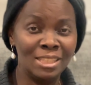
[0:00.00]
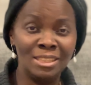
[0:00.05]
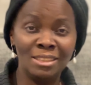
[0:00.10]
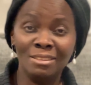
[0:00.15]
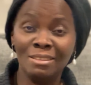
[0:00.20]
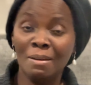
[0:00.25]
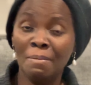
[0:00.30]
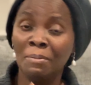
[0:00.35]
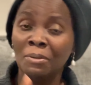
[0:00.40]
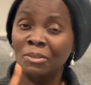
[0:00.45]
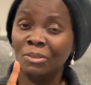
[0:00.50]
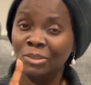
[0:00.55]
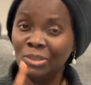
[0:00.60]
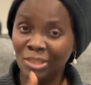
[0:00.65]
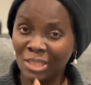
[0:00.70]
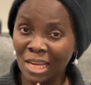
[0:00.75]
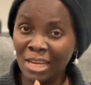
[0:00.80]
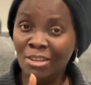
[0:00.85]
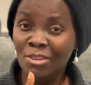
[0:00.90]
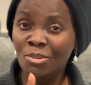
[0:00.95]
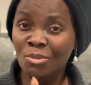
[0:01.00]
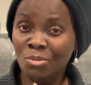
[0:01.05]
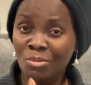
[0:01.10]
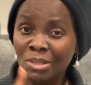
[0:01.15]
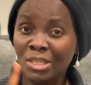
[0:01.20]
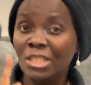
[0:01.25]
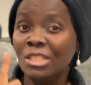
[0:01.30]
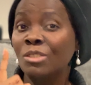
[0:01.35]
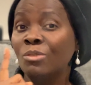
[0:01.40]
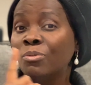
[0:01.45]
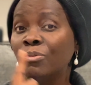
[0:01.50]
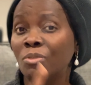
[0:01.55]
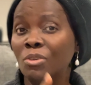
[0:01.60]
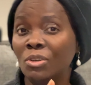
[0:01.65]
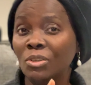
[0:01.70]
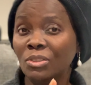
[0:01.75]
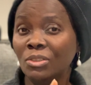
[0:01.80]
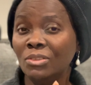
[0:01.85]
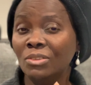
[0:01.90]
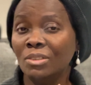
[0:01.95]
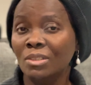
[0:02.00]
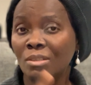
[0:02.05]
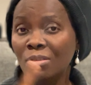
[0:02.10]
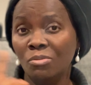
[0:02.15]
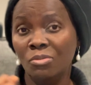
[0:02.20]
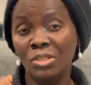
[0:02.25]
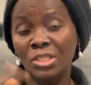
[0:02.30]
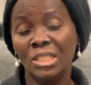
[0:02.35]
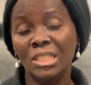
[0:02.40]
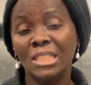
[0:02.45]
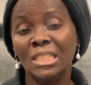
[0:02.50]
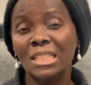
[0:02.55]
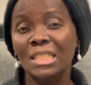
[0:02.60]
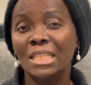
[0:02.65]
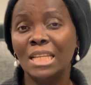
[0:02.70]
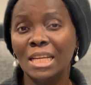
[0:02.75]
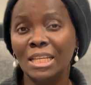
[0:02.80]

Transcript: Nigeria because I know it's fun visiting